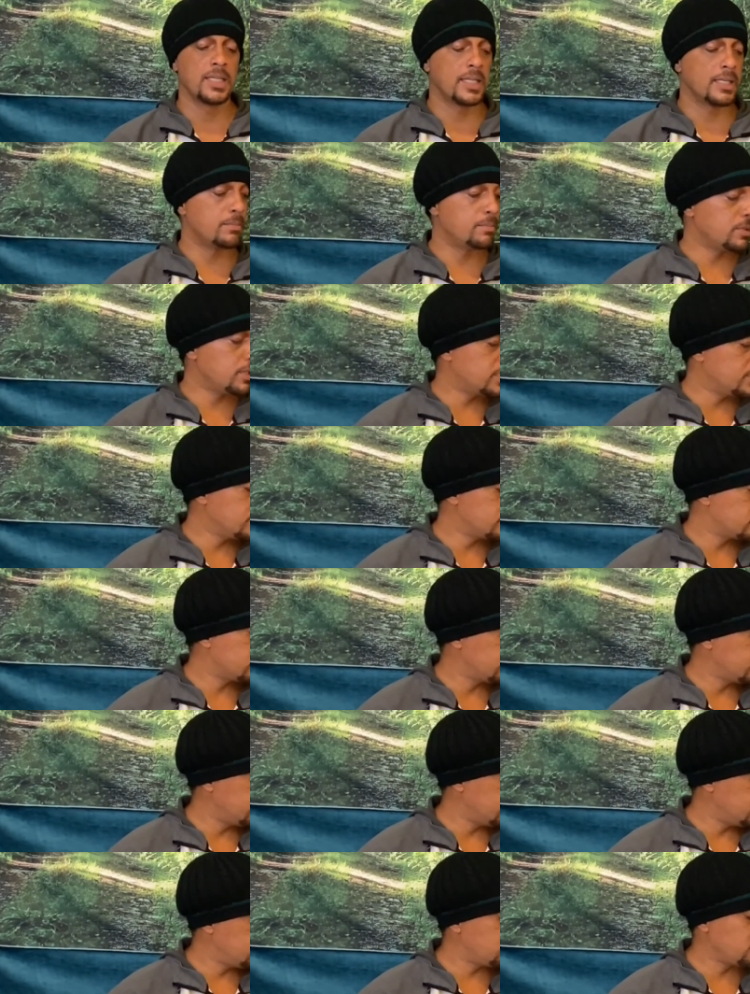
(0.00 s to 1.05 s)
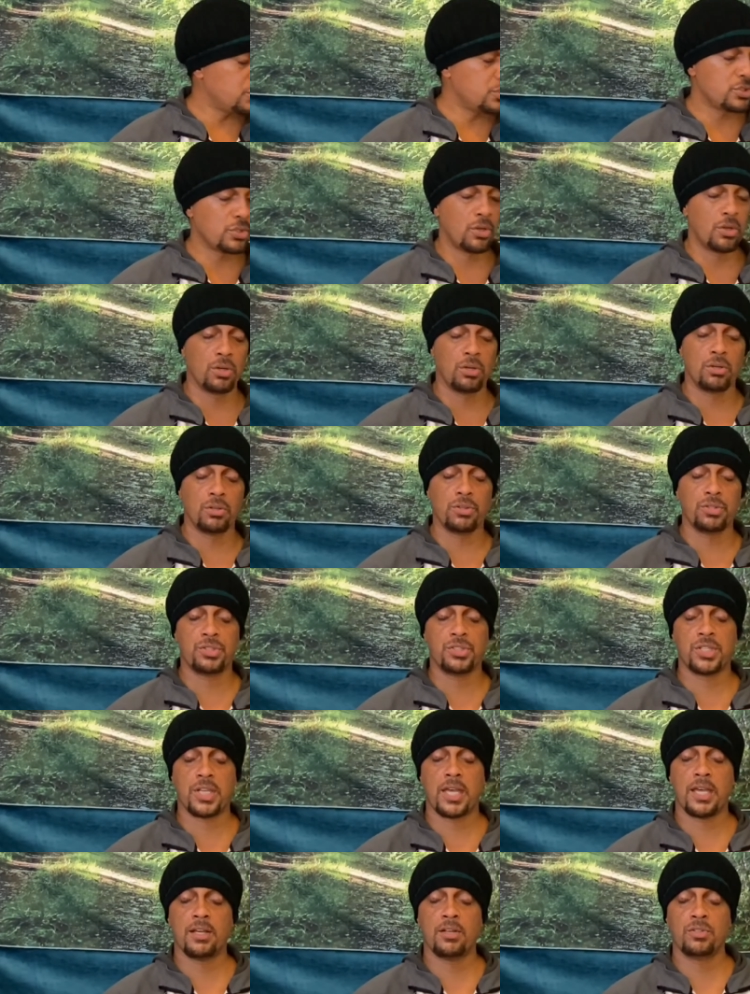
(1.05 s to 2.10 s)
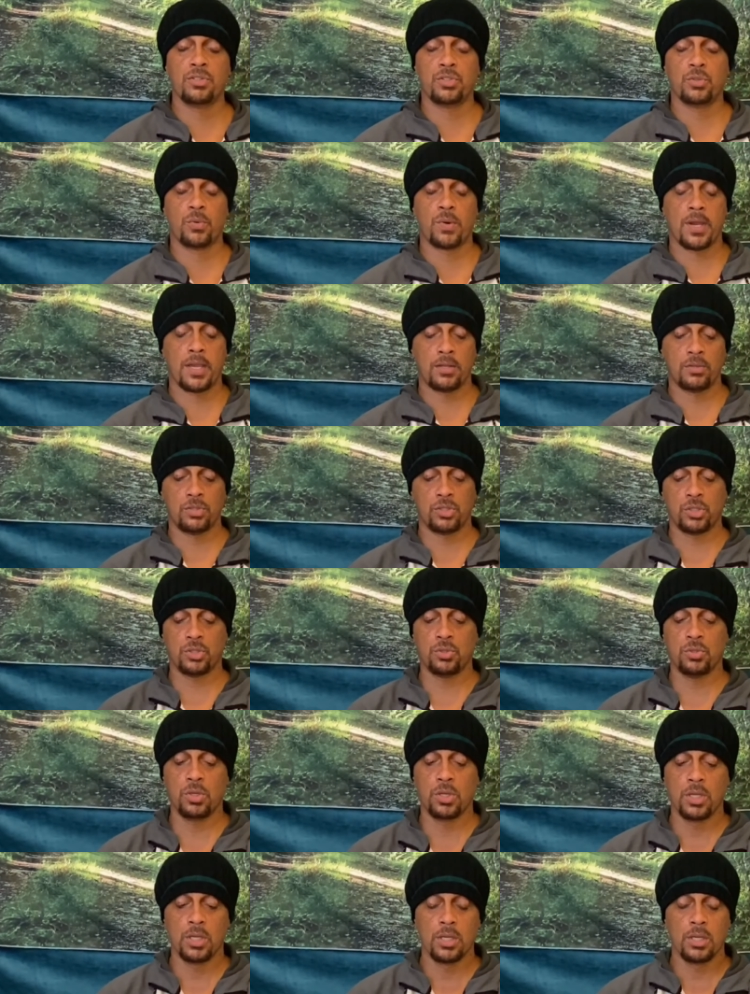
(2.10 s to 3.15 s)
and begin to listen to all the sounds around you